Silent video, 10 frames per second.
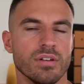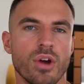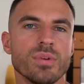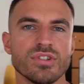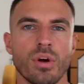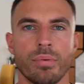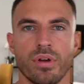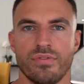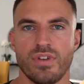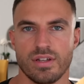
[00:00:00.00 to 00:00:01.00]
No, it's not
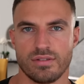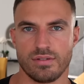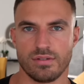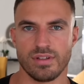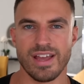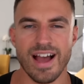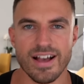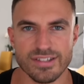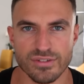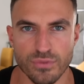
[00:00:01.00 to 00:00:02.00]
perfect. It
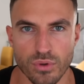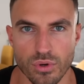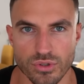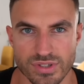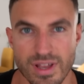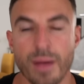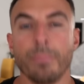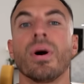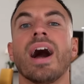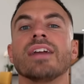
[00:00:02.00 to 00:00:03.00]
has its flaws,
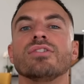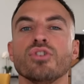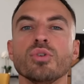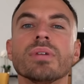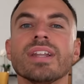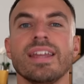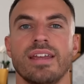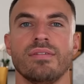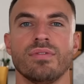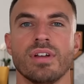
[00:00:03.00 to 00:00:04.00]
but I do
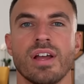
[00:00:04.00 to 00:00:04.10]
believe